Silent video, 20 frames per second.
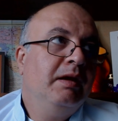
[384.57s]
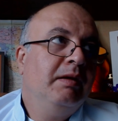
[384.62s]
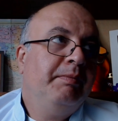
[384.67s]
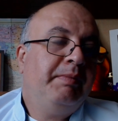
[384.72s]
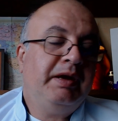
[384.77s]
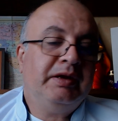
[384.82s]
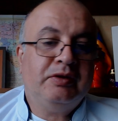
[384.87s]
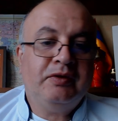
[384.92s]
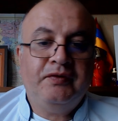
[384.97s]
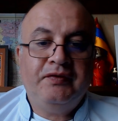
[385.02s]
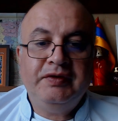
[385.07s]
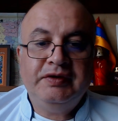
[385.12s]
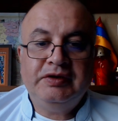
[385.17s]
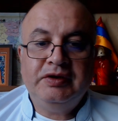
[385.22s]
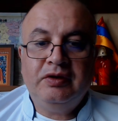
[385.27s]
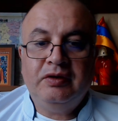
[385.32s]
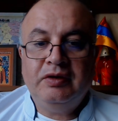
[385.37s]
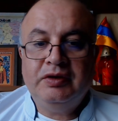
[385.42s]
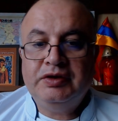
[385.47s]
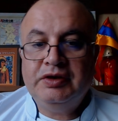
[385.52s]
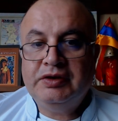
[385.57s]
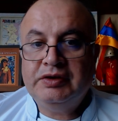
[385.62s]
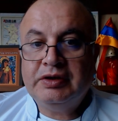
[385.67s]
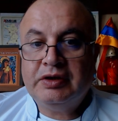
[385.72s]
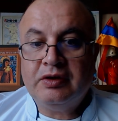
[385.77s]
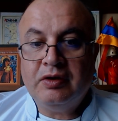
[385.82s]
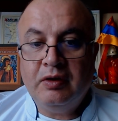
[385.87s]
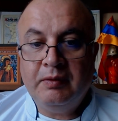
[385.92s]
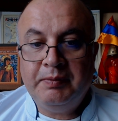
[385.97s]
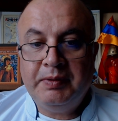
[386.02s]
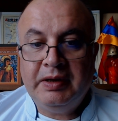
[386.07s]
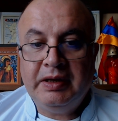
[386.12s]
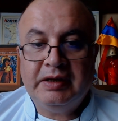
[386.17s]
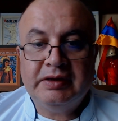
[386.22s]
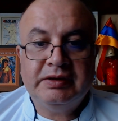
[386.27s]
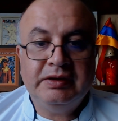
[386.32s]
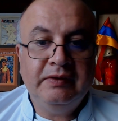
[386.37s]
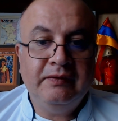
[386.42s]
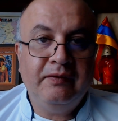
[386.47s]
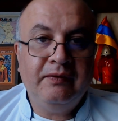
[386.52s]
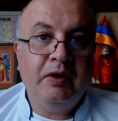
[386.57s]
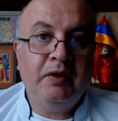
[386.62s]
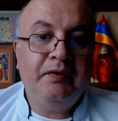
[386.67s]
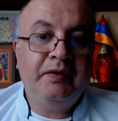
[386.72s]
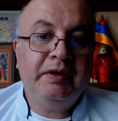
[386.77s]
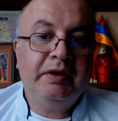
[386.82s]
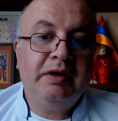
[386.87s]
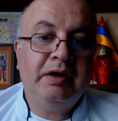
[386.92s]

Pathophysiology is a complex involving